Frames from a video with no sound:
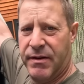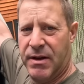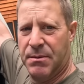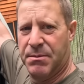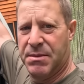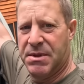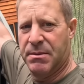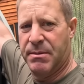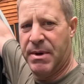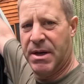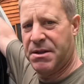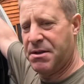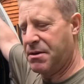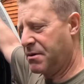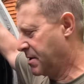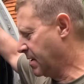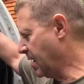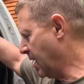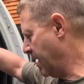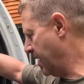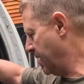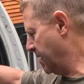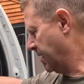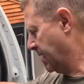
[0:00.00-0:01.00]
him some
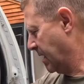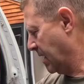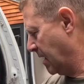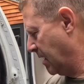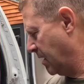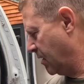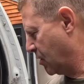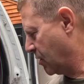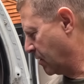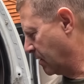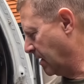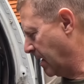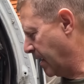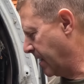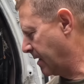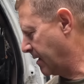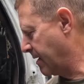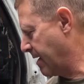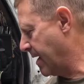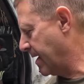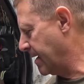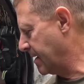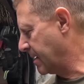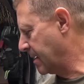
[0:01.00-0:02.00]
exercise. He should like
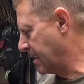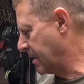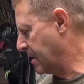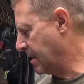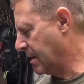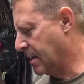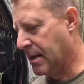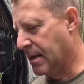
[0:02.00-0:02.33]
that.